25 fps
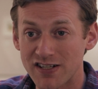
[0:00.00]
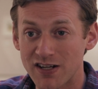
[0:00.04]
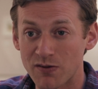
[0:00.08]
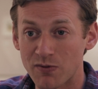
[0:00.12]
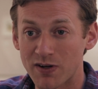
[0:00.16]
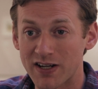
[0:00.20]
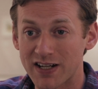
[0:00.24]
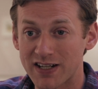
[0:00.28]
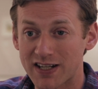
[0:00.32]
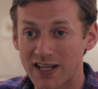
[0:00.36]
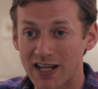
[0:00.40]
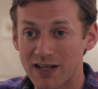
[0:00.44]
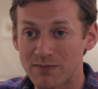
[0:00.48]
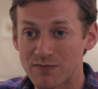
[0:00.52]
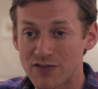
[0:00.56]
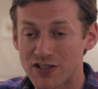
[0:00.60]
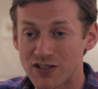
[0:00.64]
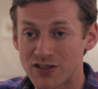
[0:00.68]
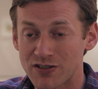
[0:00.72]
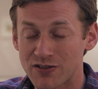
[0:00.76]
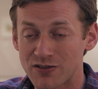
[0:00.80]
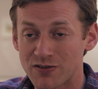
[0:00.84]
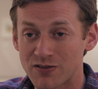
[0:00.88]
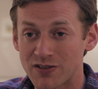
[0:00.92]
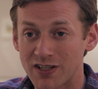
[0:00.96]
So when it came
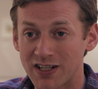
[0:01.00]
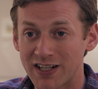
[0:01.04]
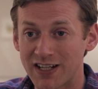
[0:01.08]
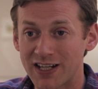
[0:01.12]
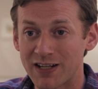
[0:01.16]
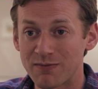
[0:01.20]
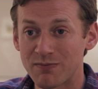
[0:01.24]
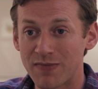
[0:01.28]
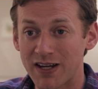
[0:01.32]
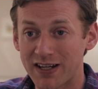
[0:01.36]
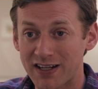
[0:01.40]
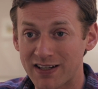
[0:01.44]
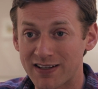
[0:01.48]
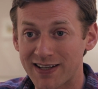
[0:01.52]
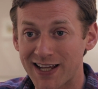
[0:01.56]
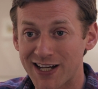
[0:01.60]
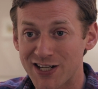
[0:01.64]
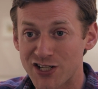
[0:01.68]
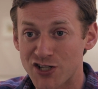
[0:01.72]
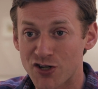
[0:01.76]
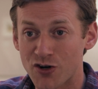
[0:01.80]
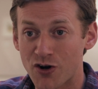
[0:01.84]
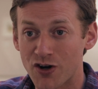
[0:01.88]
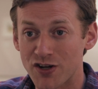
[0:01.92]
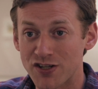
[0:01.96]
to making
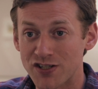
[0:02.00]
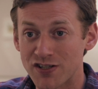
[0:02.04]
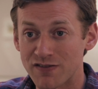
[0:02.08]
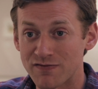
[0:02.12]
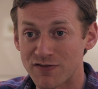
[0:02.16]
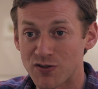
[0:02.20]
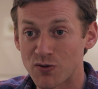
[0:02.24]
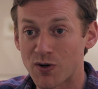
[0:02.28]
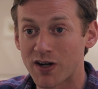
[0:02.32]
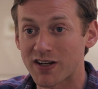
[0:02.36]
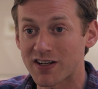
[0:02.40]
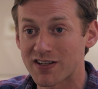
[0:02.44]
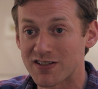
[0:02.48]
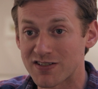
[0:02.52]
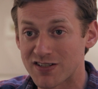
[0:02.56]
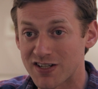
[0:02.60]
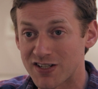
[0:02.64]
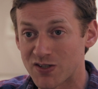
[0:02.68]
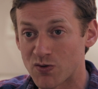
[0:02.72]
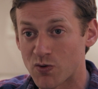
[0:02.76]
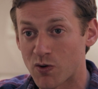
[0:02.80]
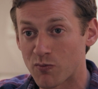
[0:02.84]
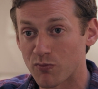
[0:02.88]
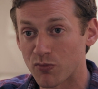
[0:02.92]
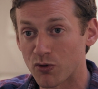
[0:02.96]
that choice of do I
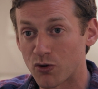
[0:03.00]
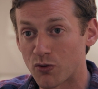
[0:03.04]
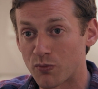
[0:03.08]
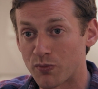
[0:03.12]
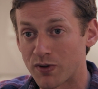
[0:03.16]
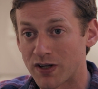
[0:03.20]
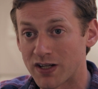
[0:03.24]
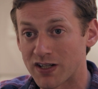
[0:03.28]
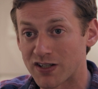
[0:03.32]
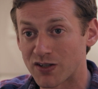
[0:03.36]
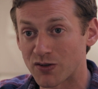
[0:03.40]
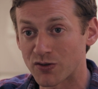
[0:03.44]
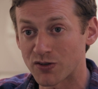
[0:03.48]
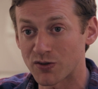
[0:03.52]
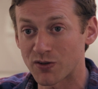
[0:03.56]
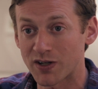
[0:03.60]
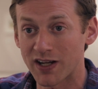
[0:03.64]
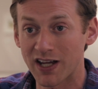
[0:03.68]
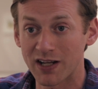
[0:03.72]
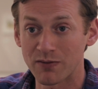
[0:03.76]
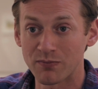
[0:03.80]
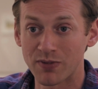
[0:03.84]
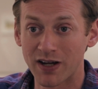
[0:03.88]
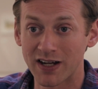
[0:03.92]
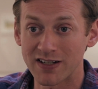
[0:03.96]
continue on Broad Peak or do
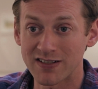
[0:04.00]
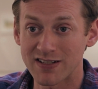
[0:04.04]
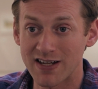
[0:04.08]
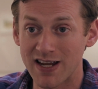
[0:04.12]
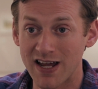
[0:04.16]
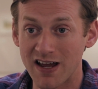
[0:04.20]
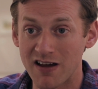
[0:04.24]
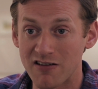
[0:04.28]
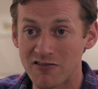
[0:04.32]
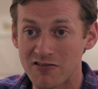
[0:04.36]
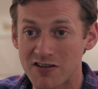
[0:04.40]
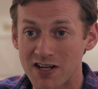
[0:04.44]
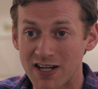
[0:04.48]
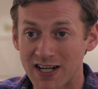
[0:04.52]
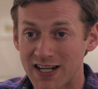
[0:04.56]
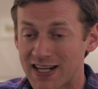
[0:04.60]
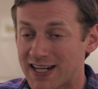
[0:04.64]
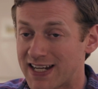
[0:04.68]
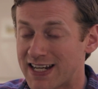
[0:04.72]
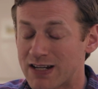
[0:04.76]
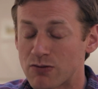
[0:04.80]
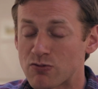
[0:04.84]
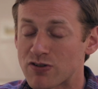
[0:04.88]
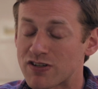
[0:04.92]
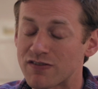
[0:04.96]
I head back down,
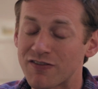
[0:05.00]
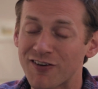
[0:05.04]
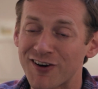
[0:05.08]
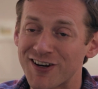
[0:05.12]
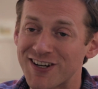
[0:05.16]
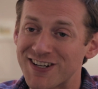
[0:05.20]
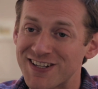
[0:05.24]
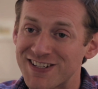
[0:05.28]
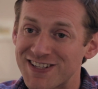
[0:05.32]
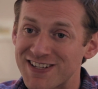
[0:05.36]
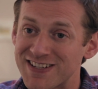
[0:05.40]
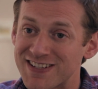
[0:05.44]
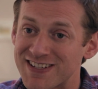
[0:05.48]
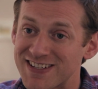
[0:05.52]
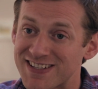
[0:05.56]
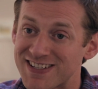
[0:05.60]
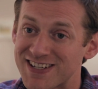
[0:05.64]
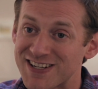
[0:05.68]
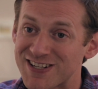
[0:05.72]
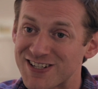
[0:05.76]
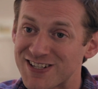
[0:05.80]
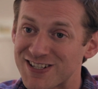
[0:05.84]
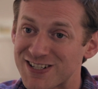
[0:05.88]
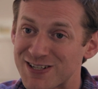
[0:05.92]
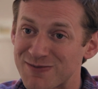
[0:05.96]
it was a very easy
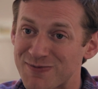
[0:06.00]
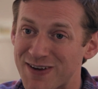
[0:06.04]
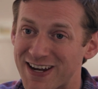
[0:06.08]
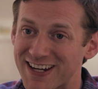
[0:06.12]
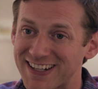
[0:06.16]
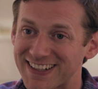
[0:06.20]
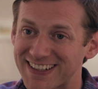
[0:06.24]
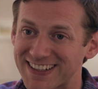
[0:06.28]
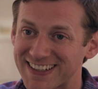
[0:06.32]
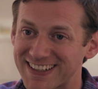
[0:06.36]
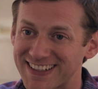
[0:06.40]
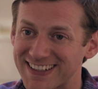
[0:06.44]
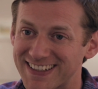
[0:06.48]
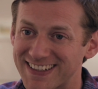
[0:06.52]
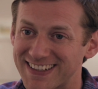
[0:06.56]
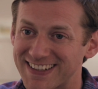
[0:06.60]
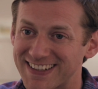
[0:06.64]
decision to make.